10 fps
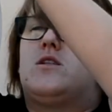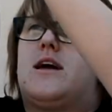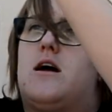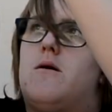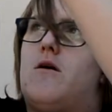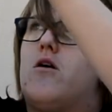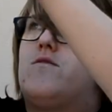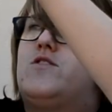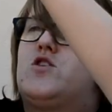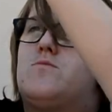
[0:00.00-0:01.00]
like an
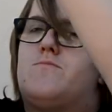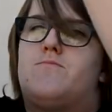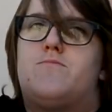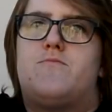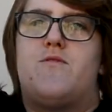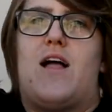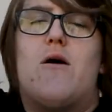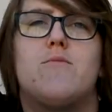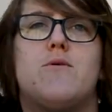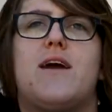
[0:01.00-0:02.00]
artificial
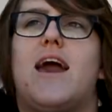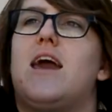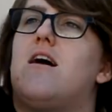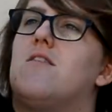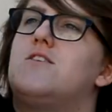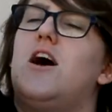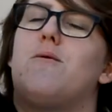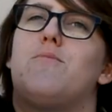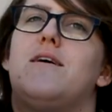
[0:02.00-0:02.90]
flower bouquet on the top.